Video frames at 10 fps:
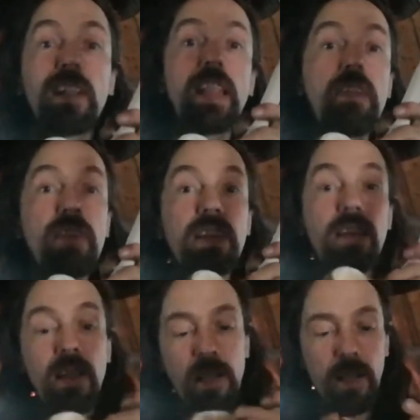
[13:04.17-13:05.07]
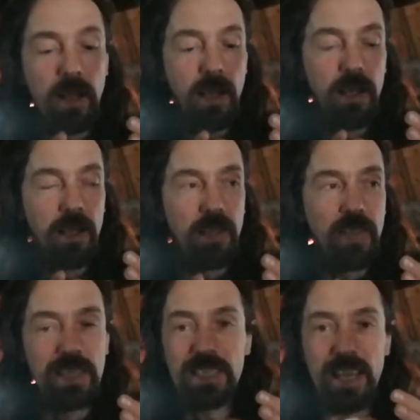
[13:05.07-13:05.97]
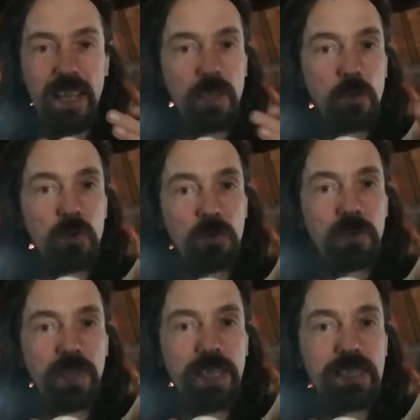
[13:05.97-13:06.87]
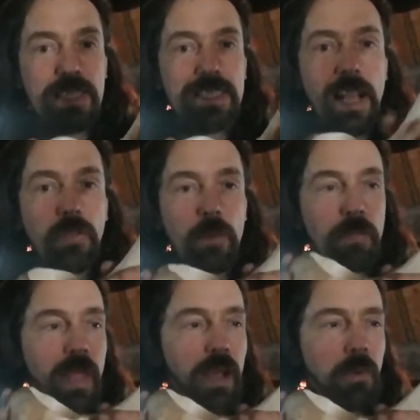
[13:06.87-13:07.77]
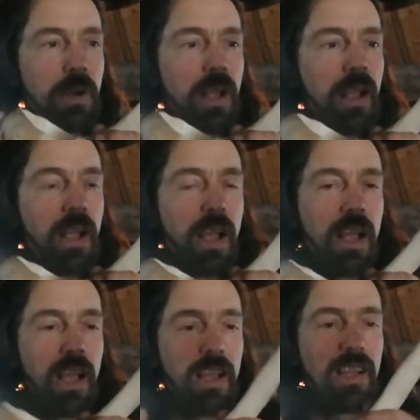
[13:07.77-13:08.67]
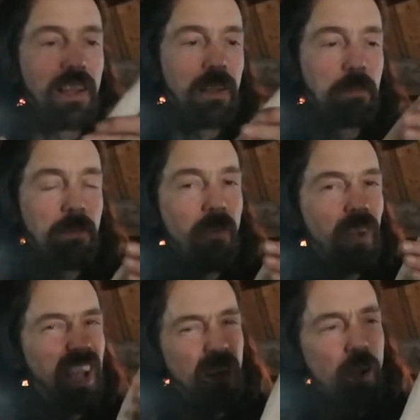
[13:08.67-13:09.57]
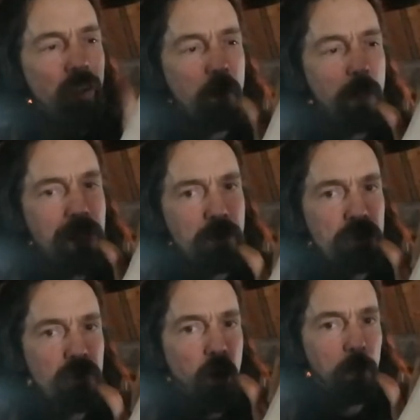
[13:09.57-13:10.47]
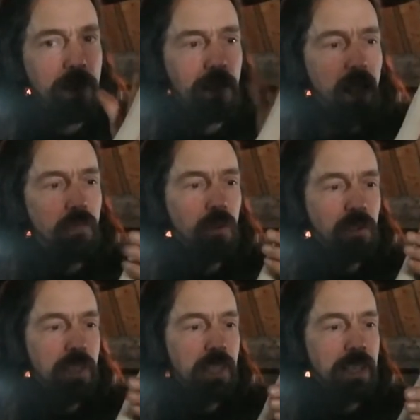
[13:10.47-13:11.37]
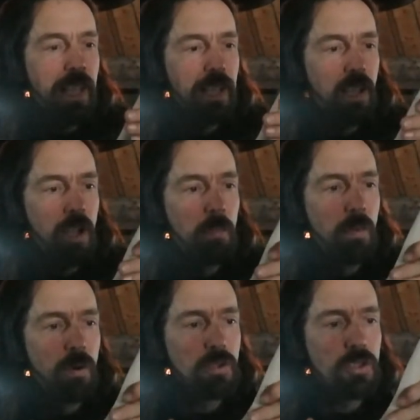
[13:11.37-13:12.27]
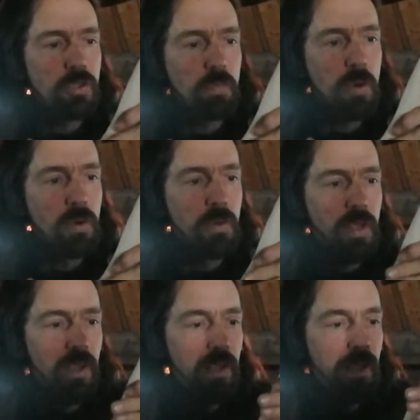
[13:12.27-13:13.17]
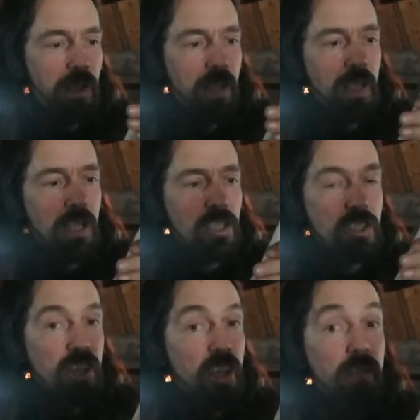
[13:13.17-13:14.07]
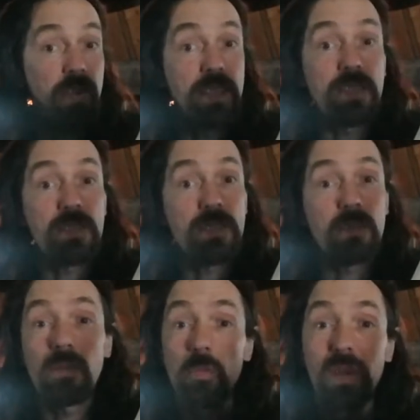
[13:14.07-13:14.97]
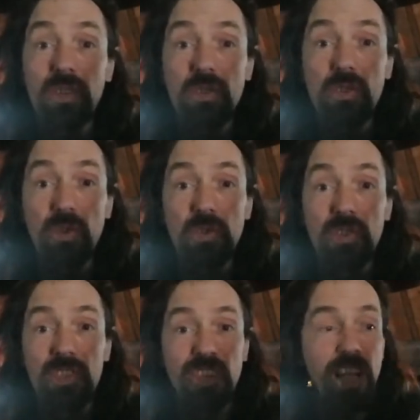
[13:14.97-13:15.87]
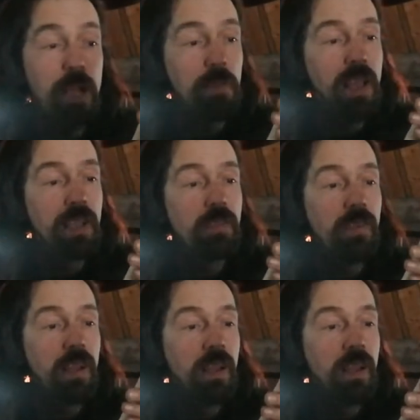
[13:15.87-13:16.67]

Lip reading: a living, they say you shouldn't need to sand them down. And on a microscopic level, you can get a much smoother surface with just a sharp knife.